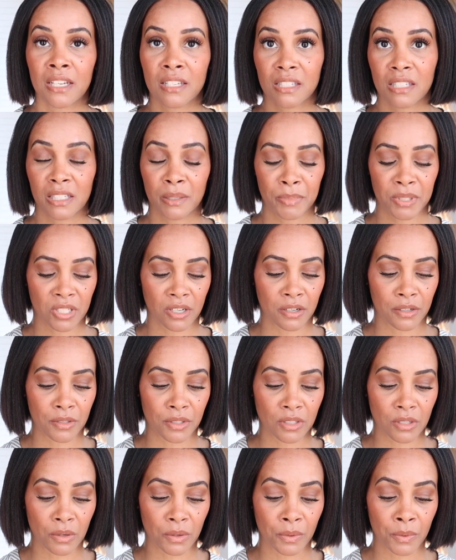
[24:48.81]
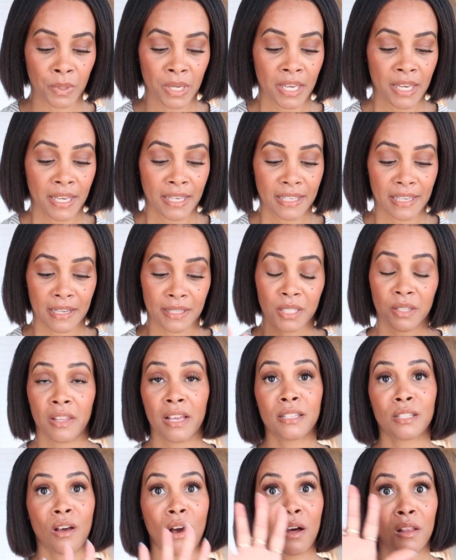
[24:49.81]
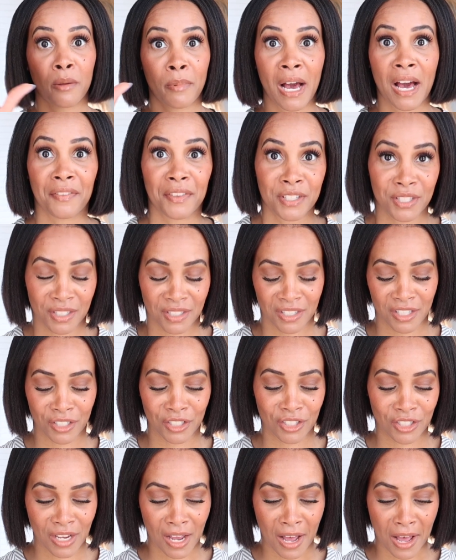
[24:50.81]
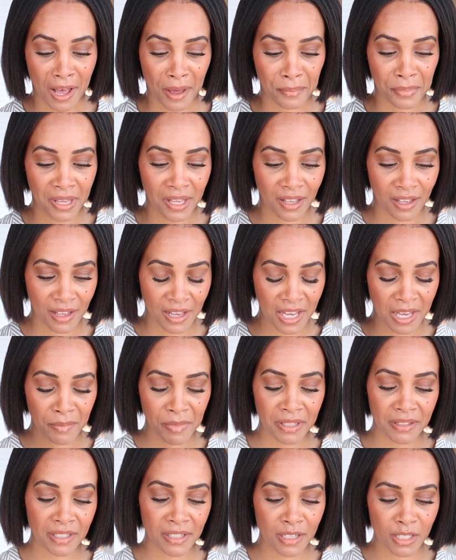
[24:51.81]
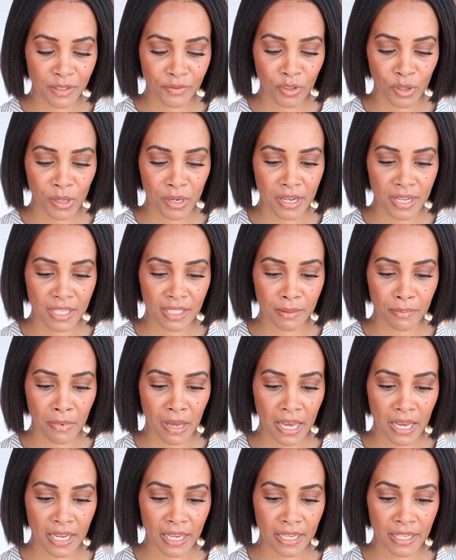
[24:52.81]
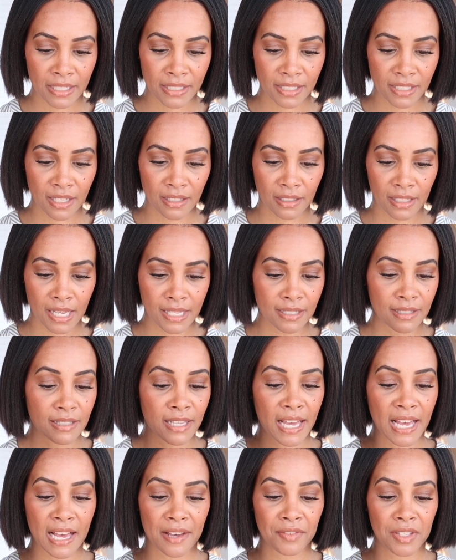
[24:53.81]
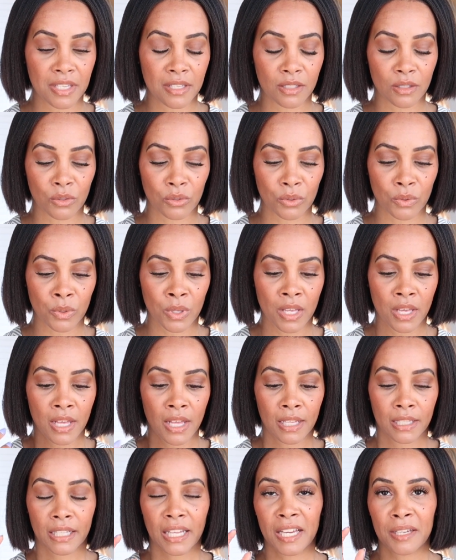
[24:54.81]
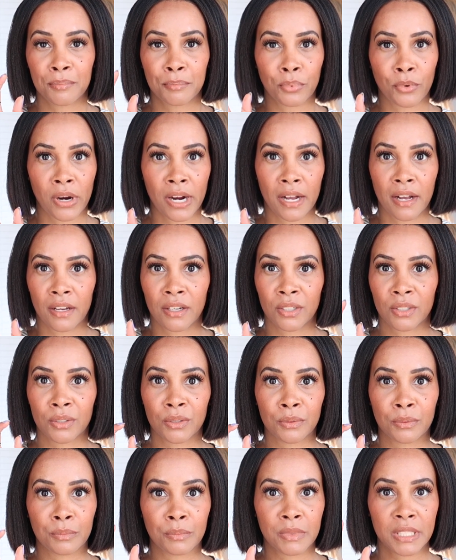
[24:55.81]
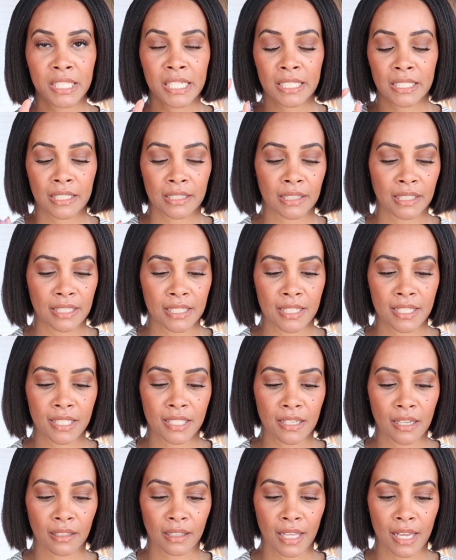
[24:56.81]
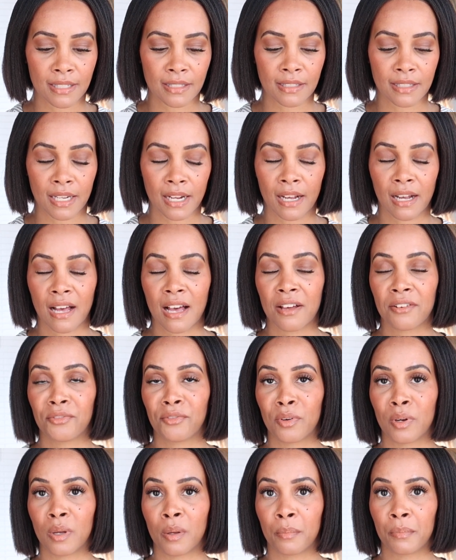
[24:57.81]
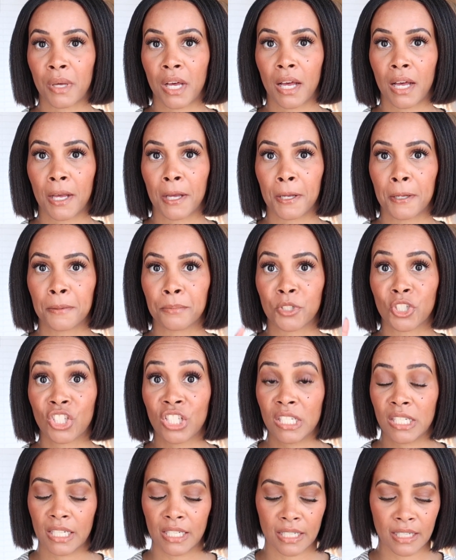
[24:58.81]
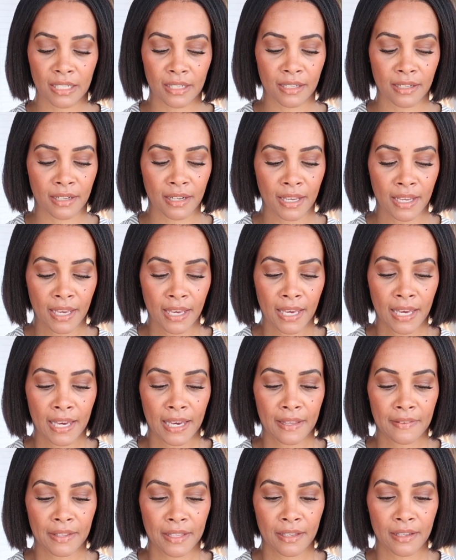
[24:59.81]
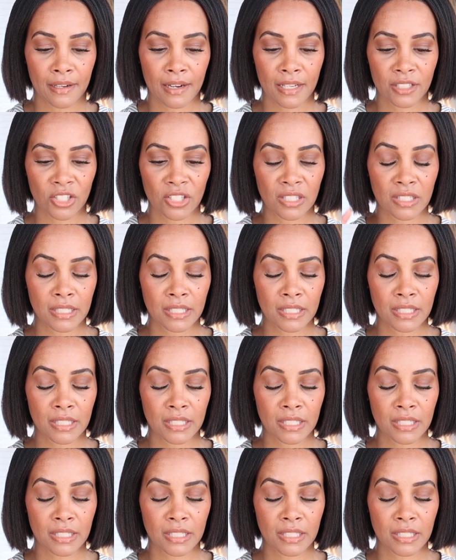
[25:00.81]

slip skirt so yeah so that's all about the top um, and then as far as my sunglasses I have these little like brown tinted lens sunglasses that I got from um, Shein and then I just